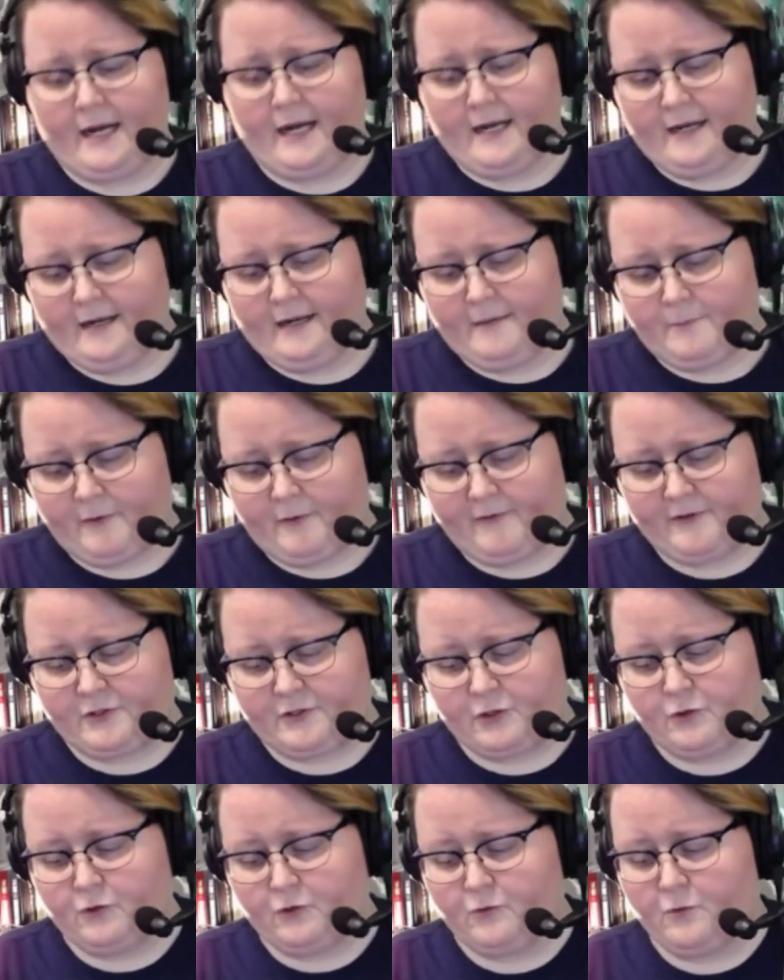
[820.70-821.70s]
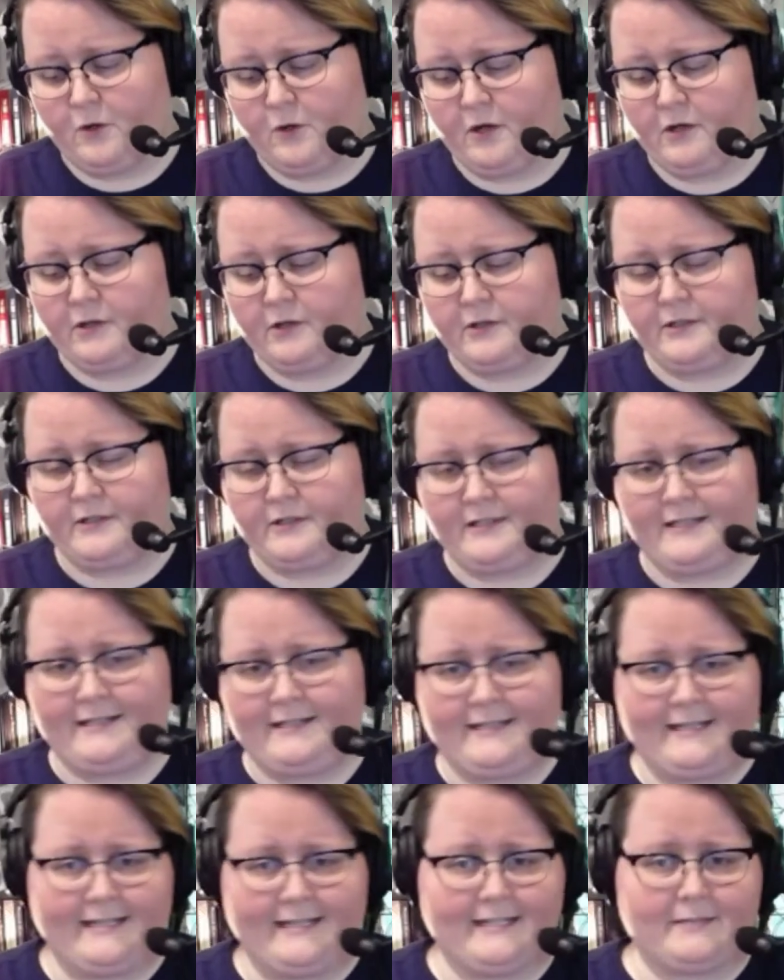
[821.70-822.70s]
Professor Grunwald
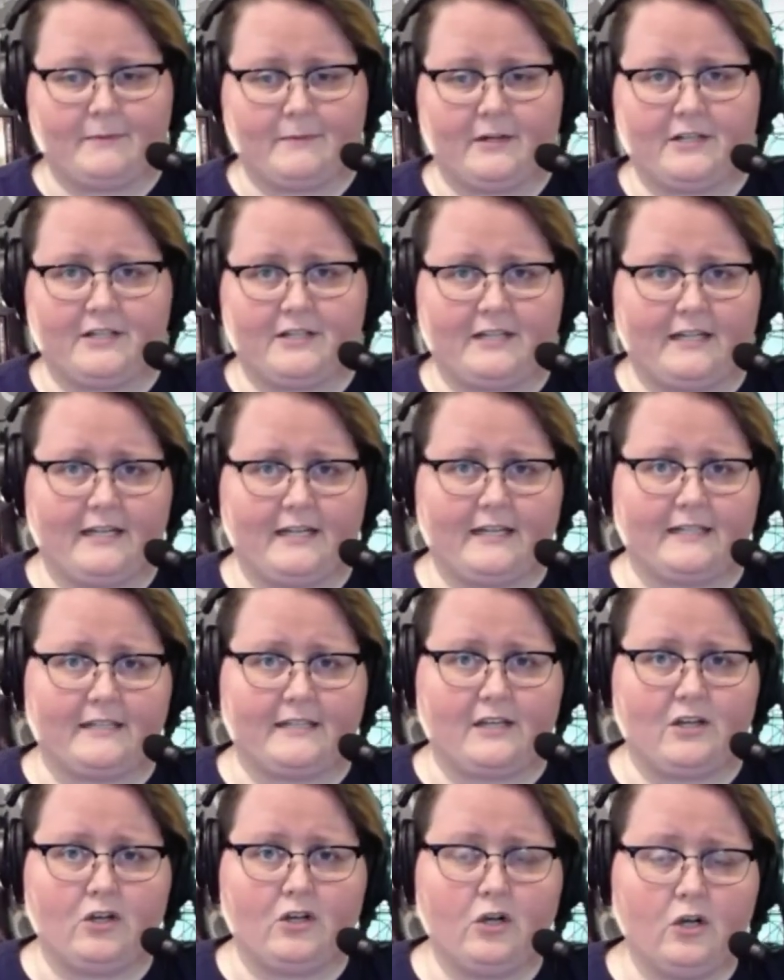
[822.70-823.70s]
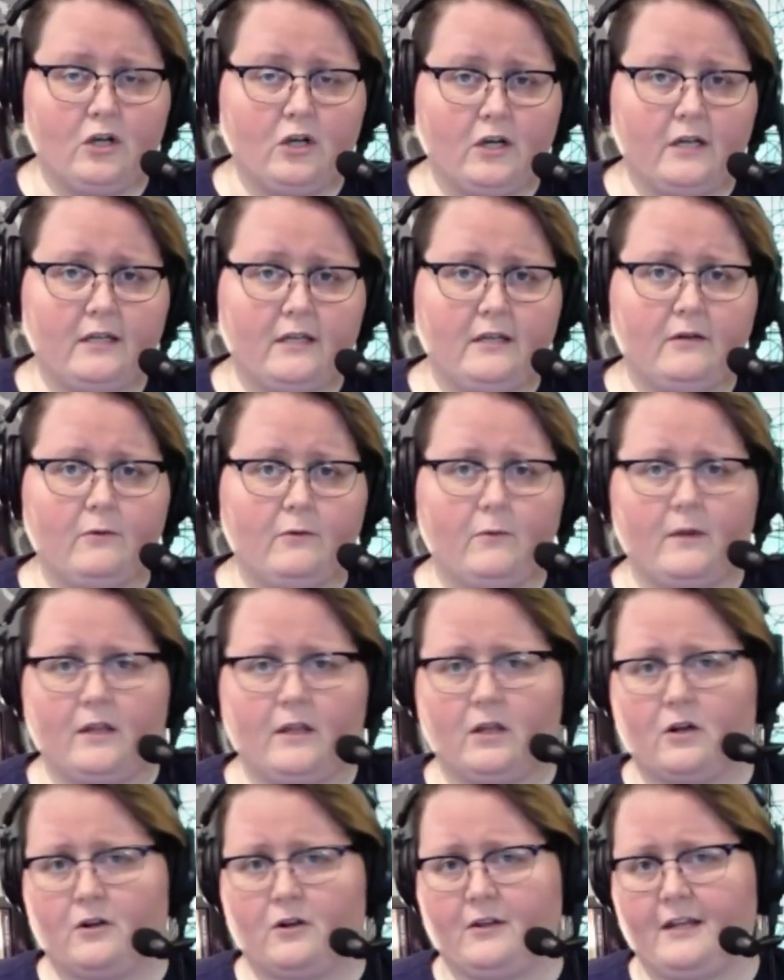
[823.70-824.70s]
did as much studying as he could. We
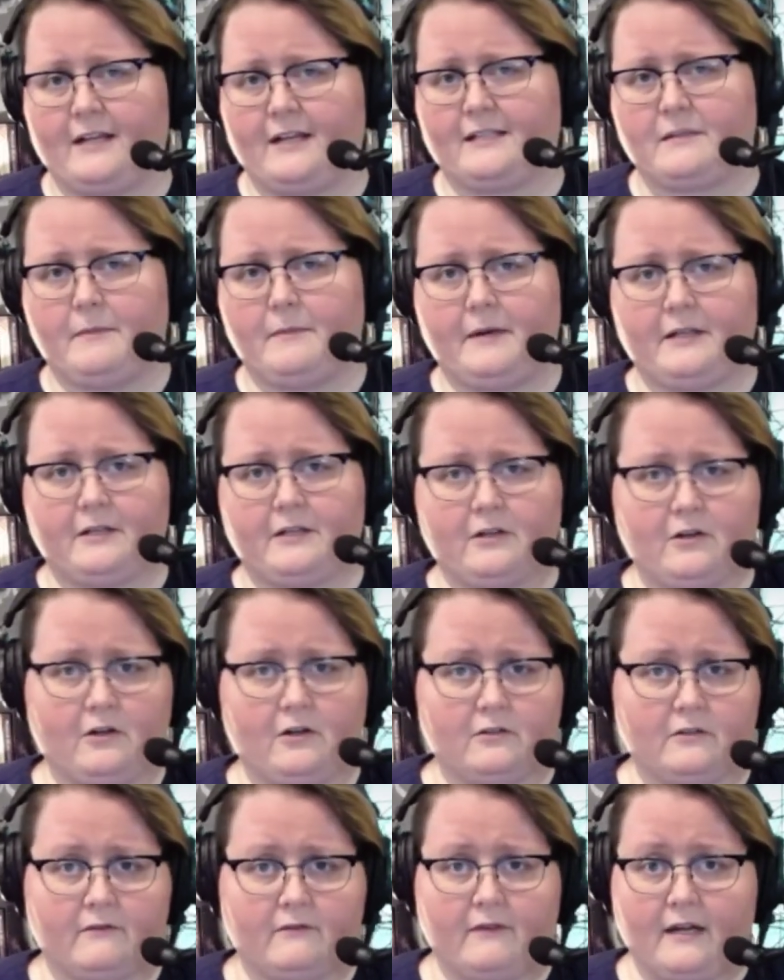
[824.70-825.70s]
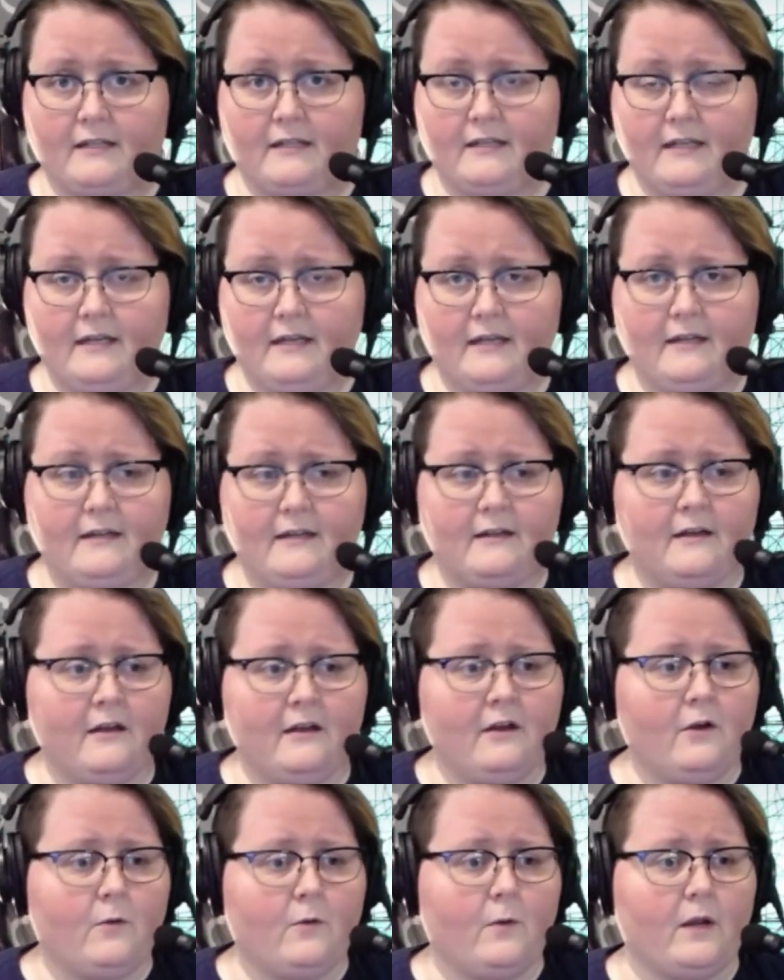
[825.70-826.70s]
learned things about the Cult of Aten.
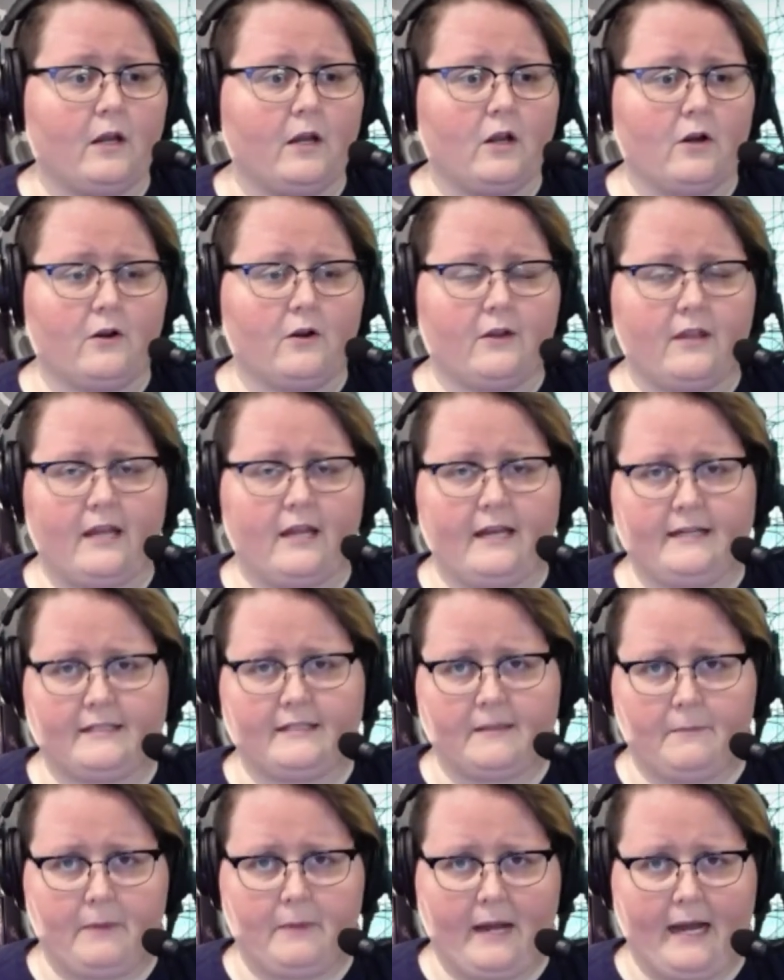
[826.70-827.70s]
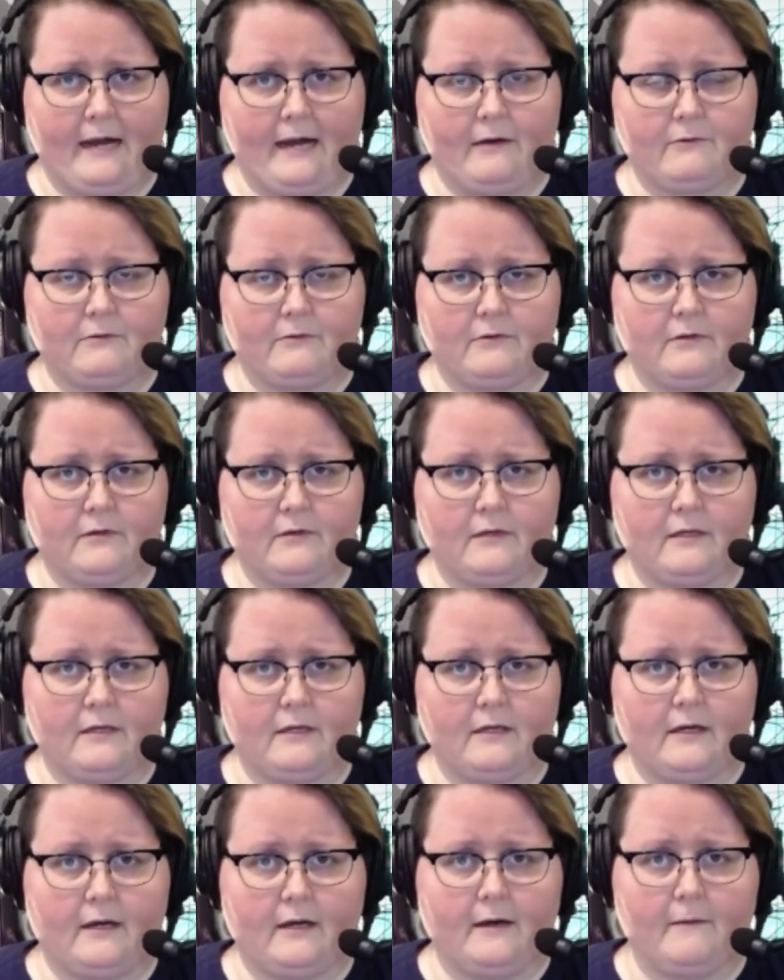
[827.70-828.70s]
We learned things about
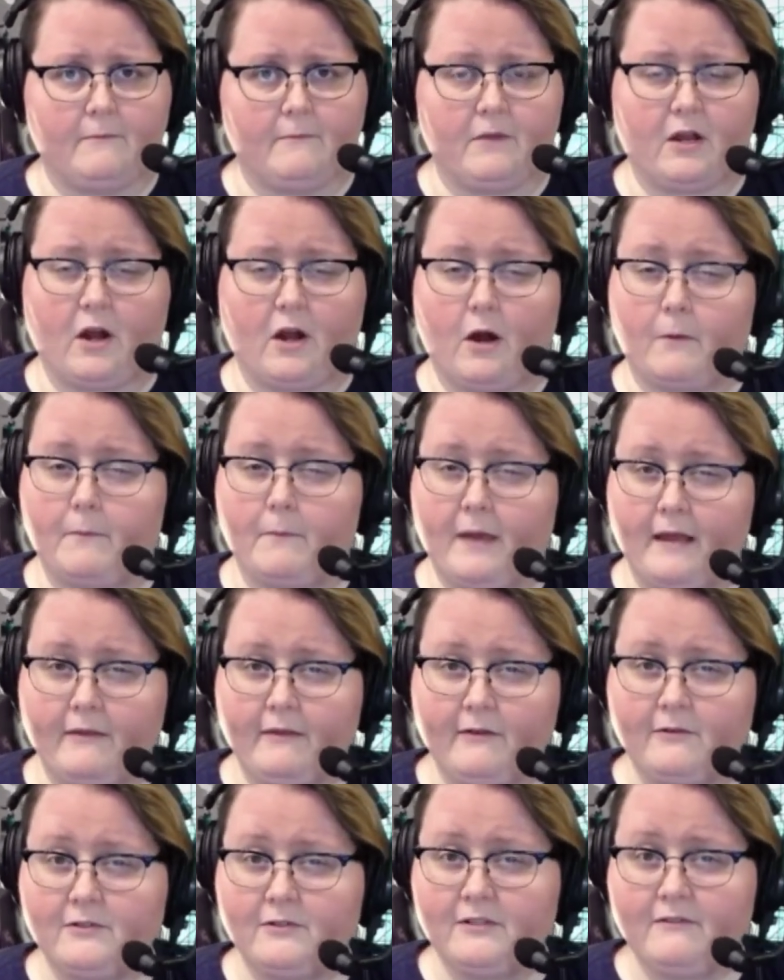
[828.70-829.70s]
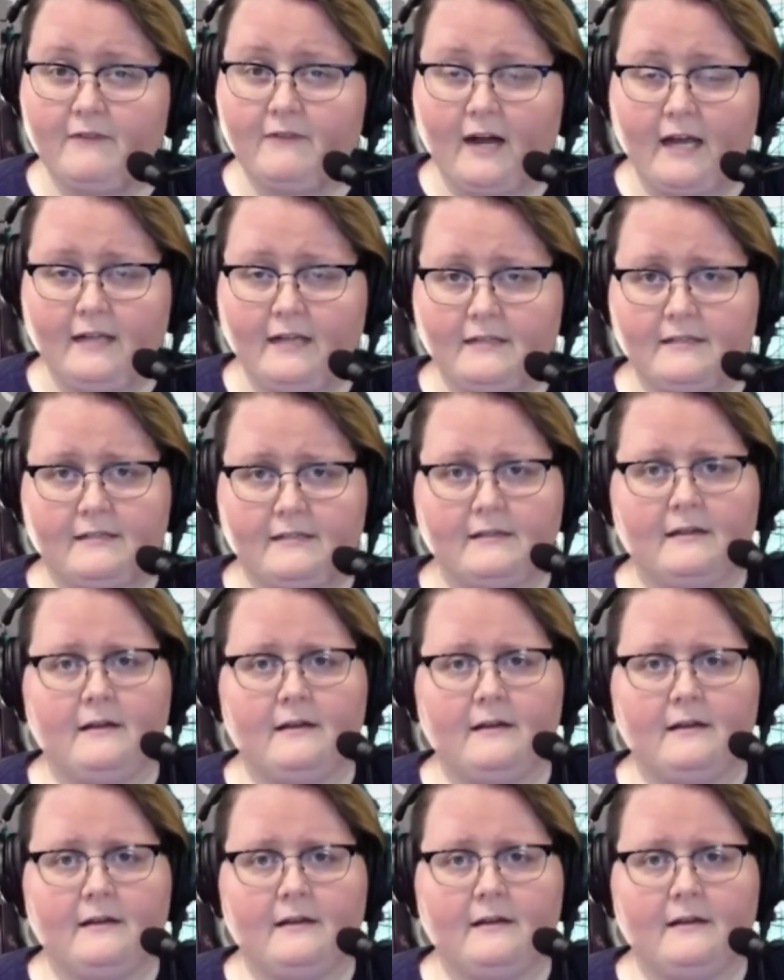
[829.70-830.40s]
the Karpathos Device.